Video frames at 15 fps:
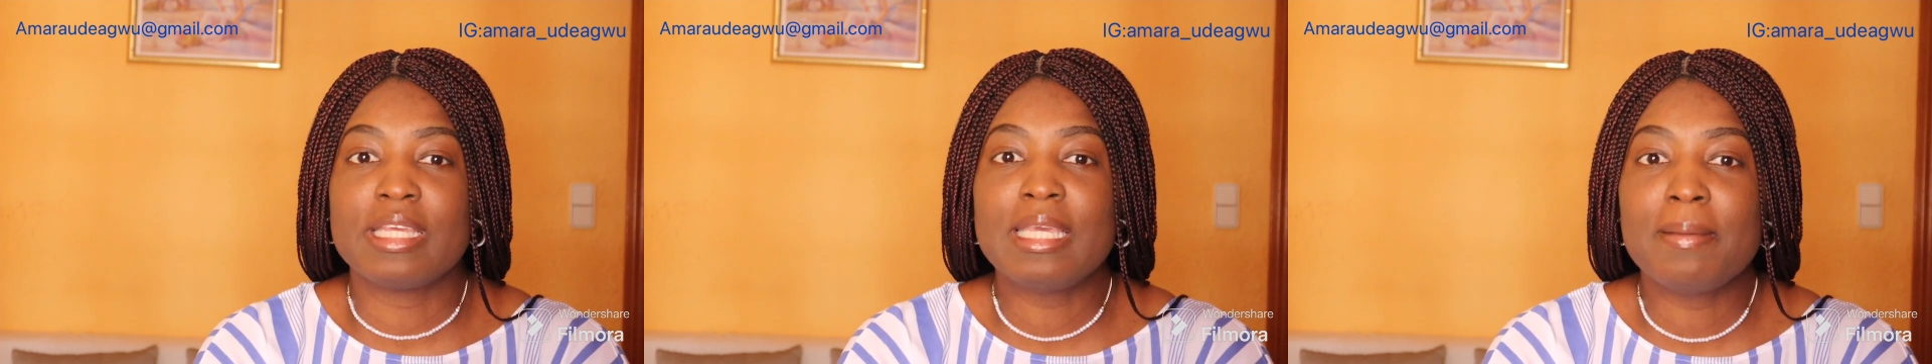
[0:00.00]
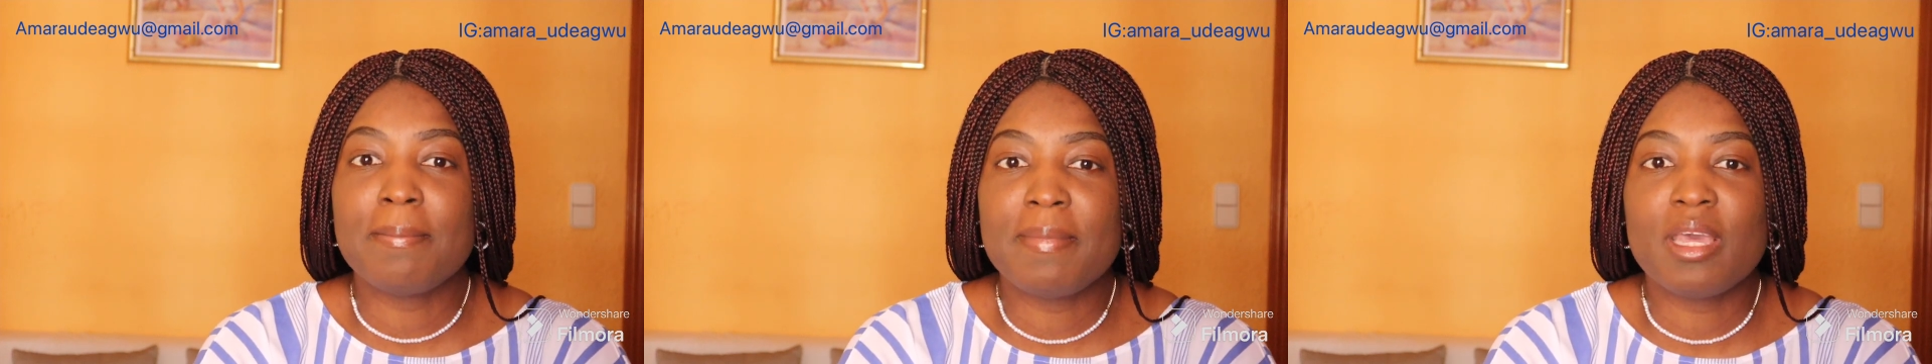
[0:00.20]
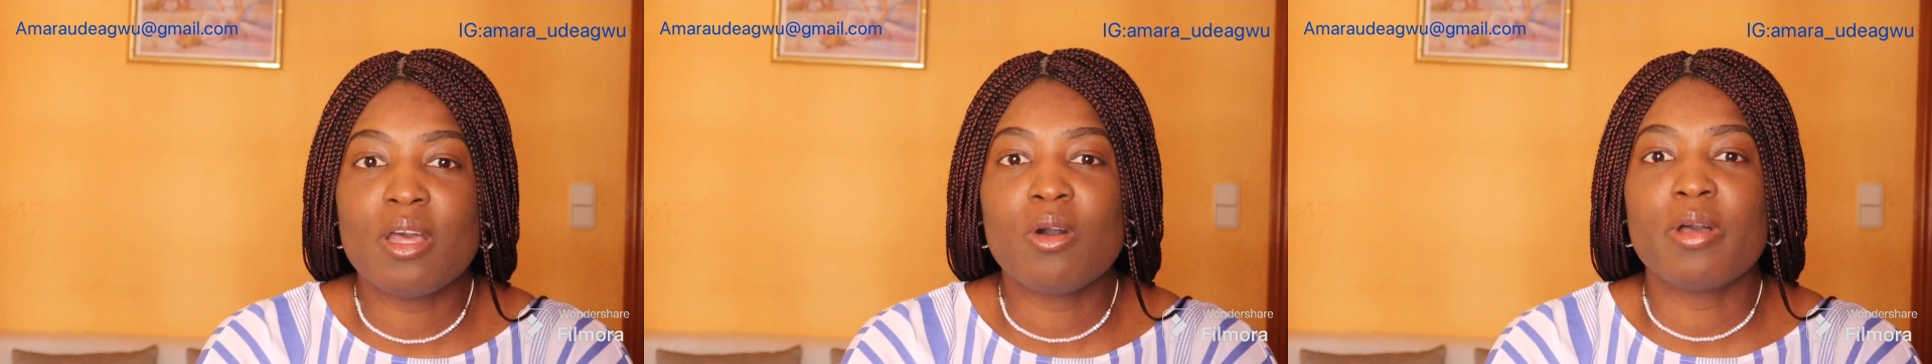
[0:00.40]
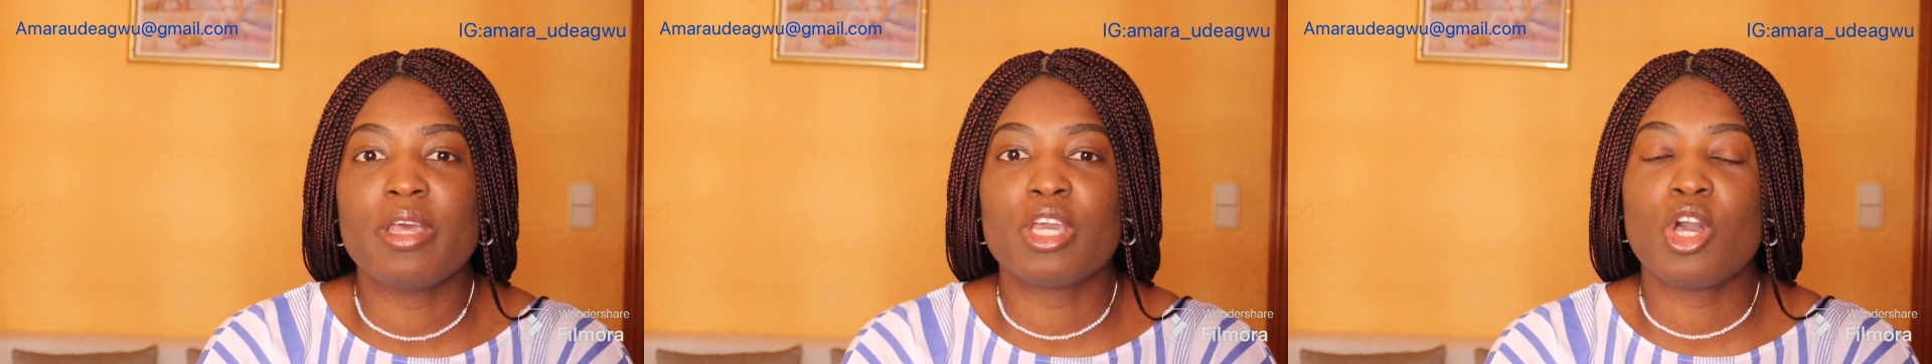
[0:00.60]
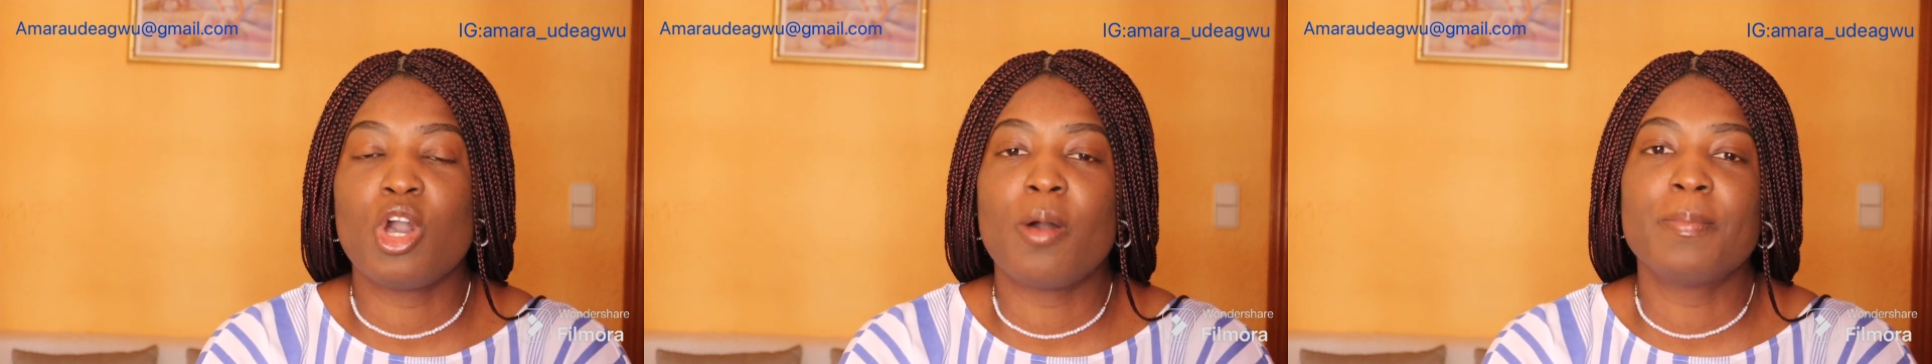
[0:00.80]
email
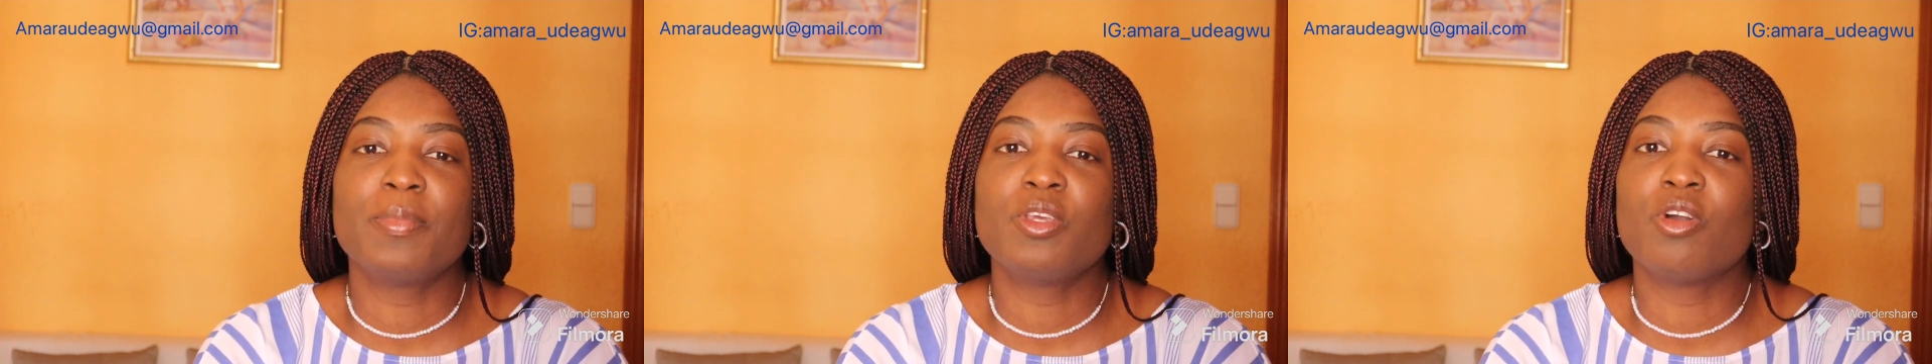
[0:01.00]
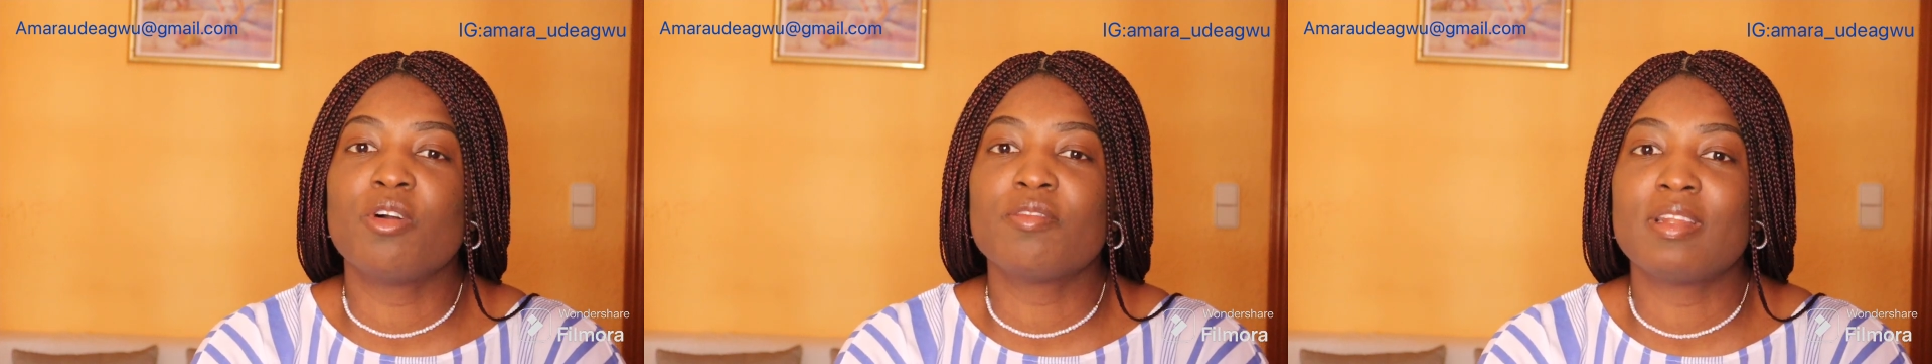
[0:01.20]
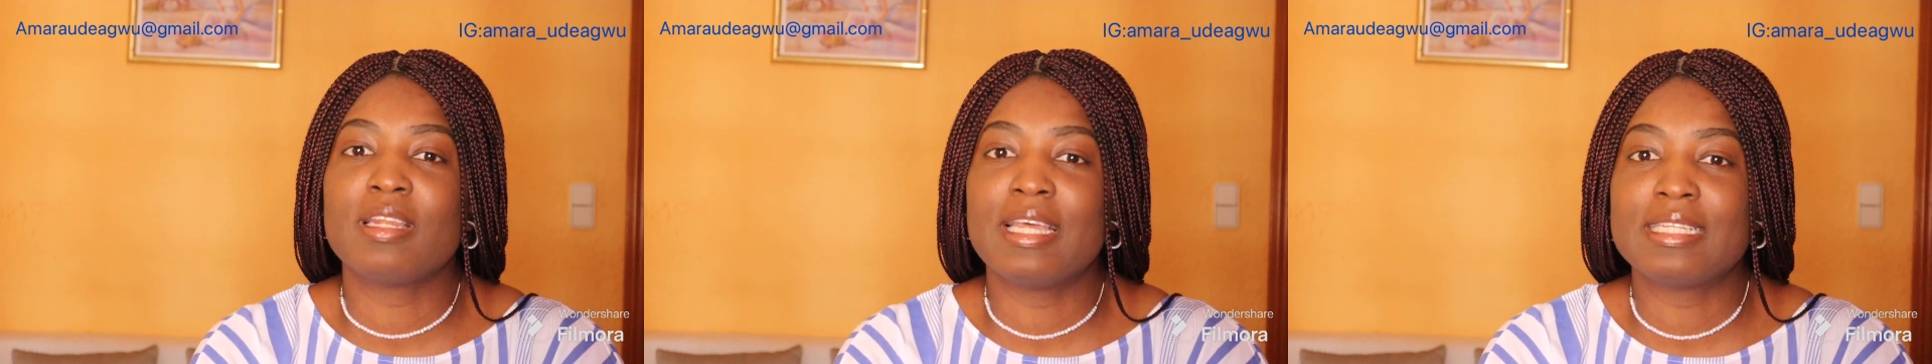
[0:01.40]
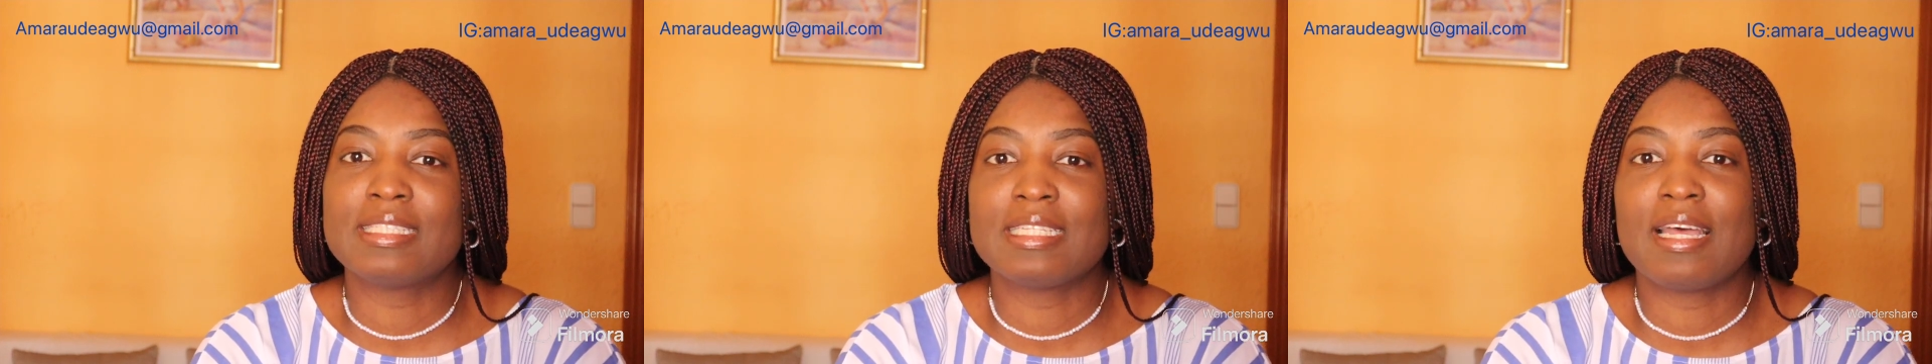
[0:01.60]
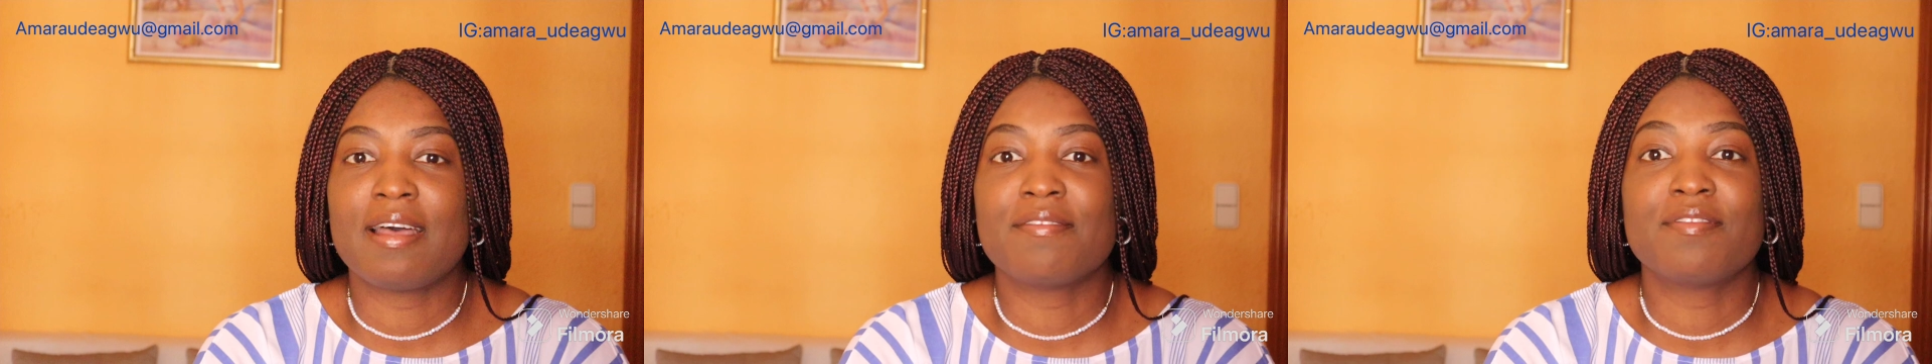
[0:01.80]
a copy of
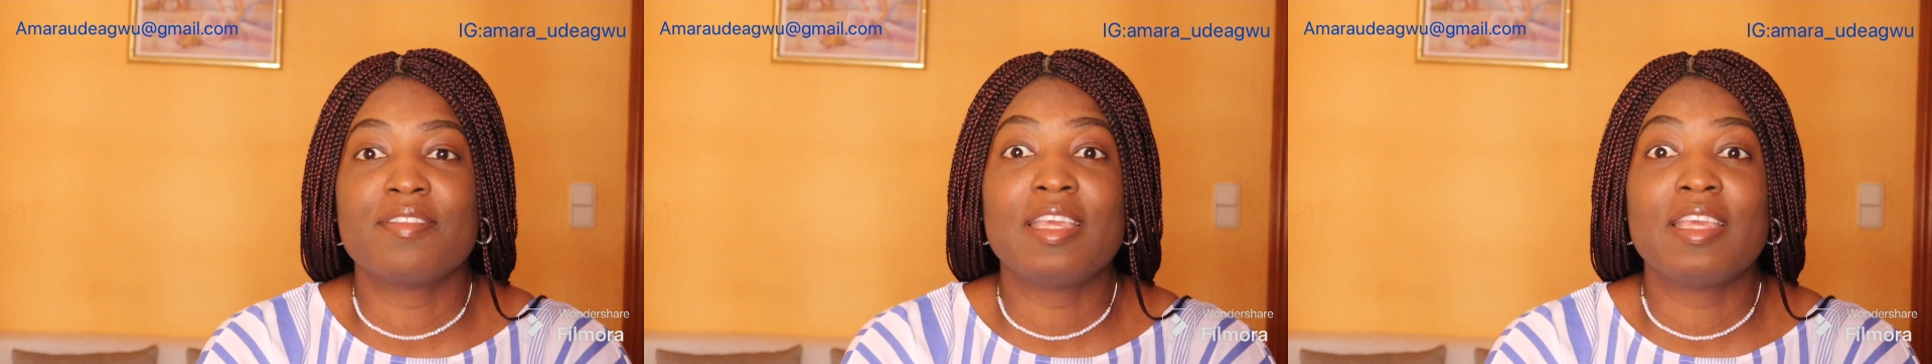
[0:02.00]
letter